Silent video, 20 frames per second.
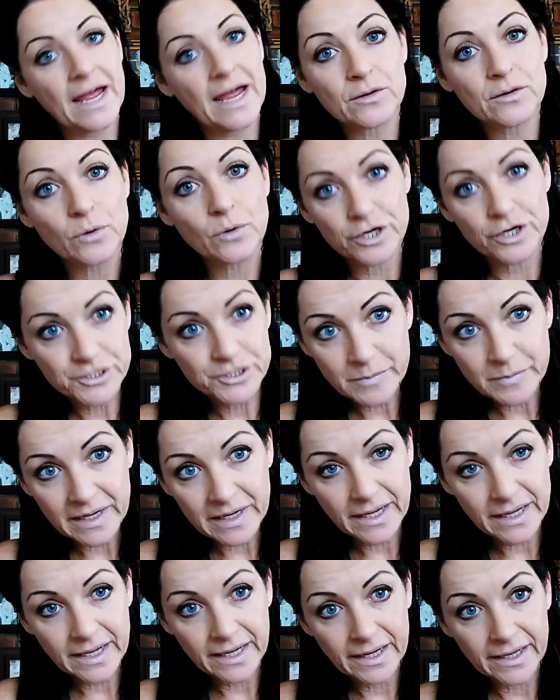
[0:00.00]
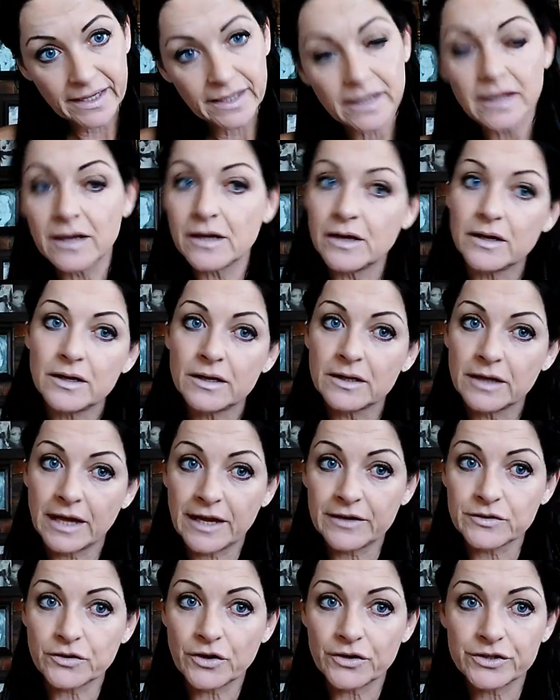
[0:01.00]
and wash my hair
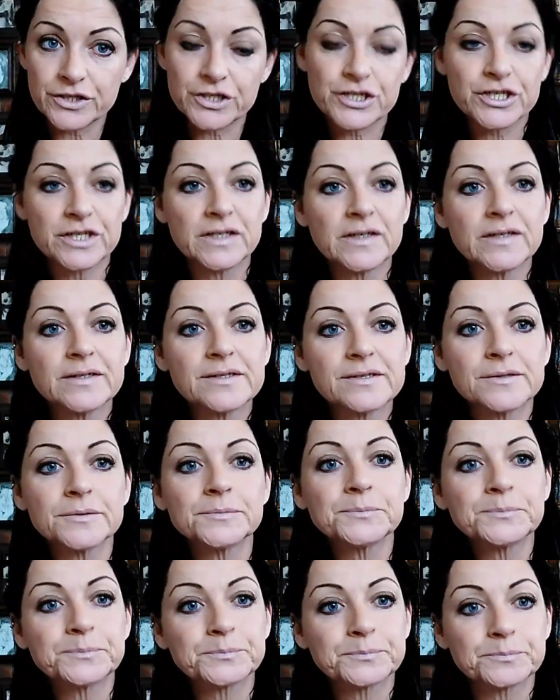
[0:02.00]
and condition it.